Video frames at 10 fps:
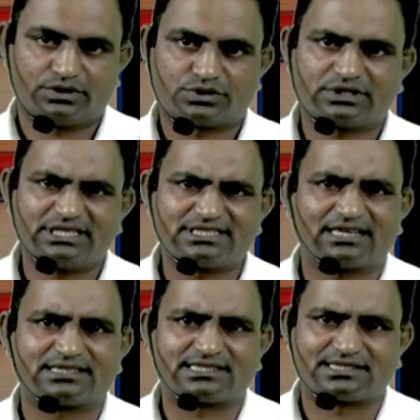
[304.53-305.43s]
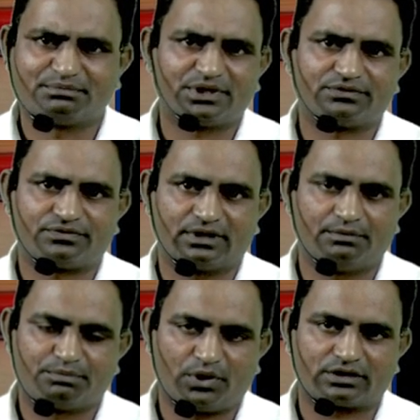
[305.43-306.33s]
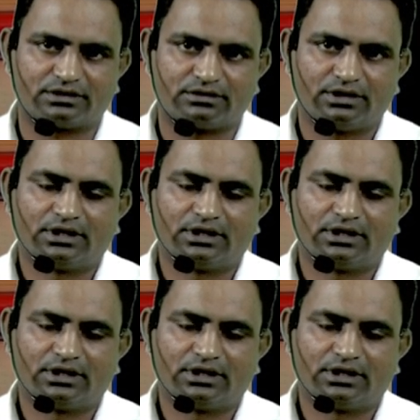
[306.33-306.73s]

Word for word: So these are the simple important